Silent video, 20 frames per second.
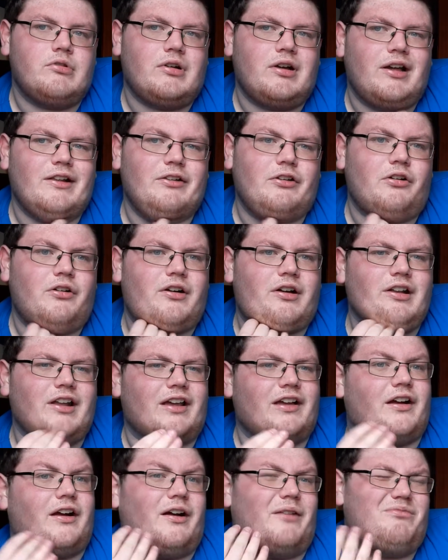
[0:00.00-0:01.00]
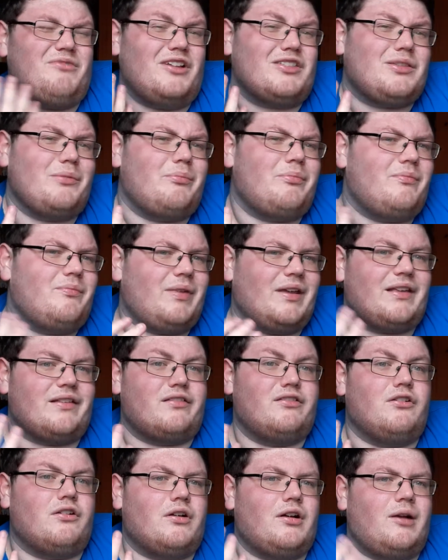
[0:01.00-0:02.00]
I'm not like I'm not the biggest
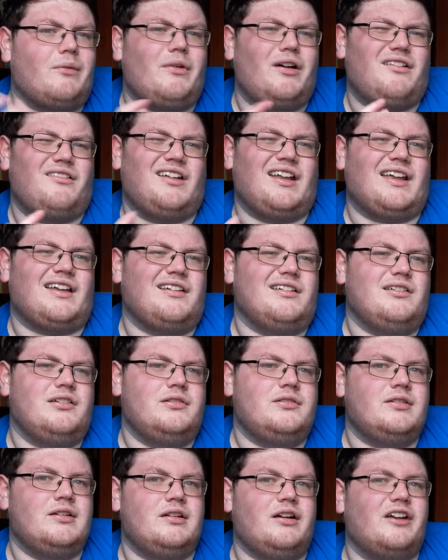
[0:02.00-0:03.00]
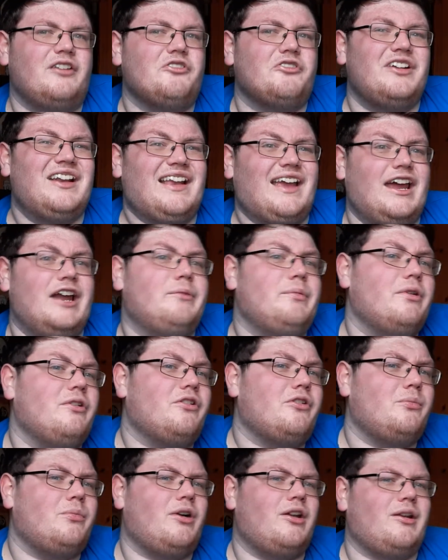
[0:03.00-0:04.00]
look. I'm not like I don't really care about
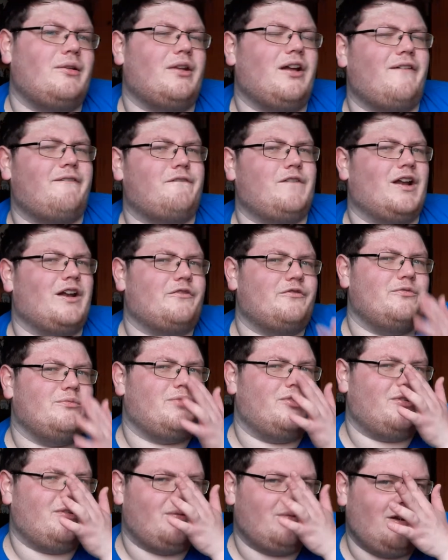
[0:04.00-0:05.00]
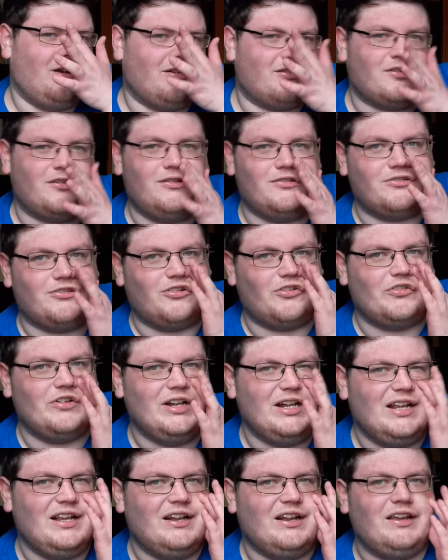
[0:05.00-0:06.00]
Logan Paul. I'm not a fan of him, but I also don't
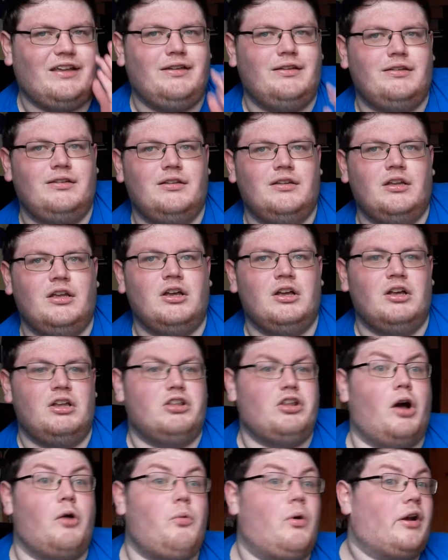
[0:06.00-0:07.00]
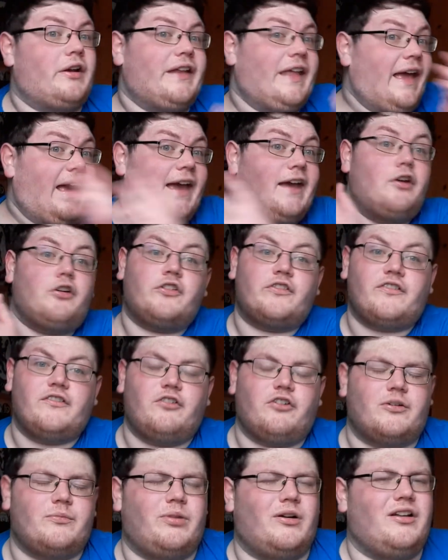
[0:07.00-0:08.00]
really like not one of the haters of
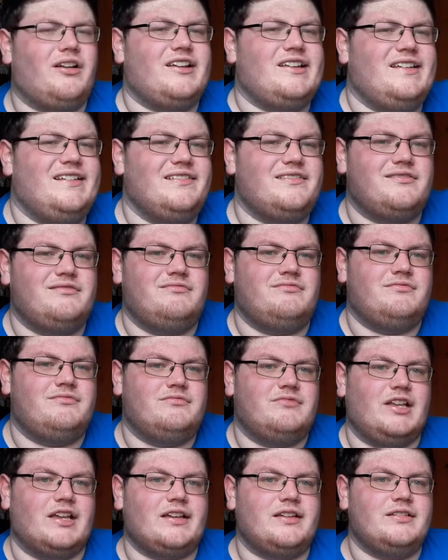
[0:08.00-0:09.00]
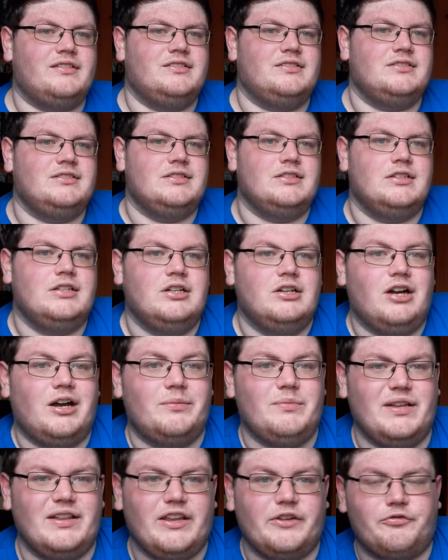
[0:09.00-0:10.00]
Logan Paul. Like he's like
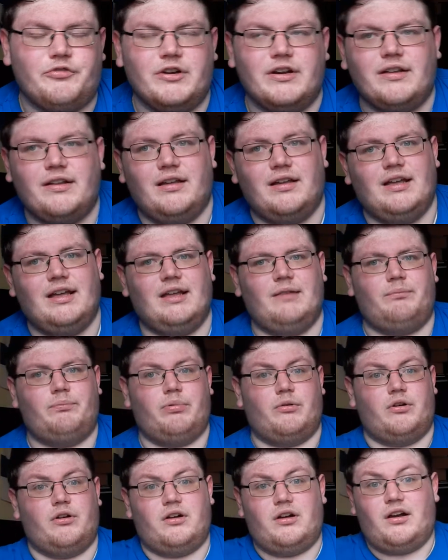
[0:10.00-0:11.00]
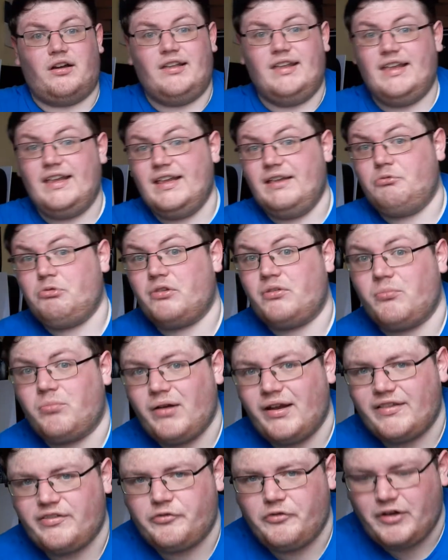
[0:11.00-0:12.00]
I'm indifferent, uh, but he was
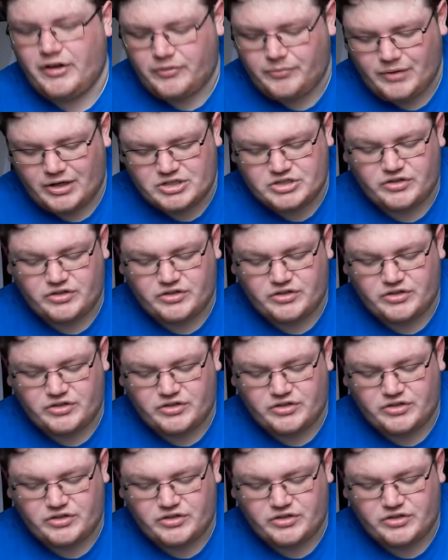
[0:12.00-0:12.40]
impressive in this match.